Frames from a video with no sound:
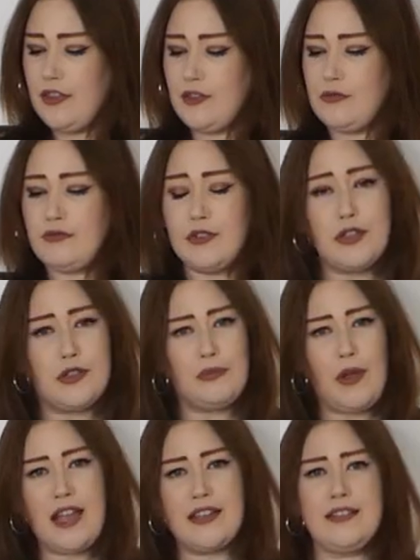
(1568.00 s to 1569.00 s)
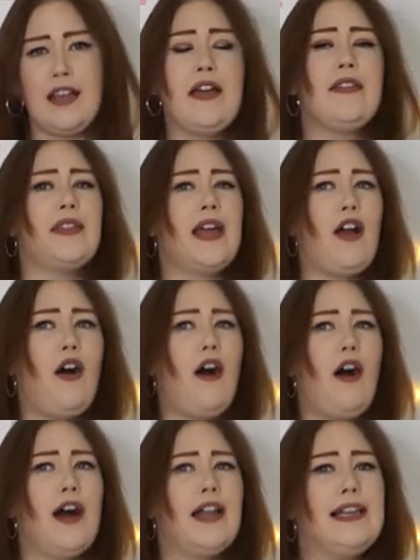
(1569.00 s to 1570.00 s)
the ruche bits they are a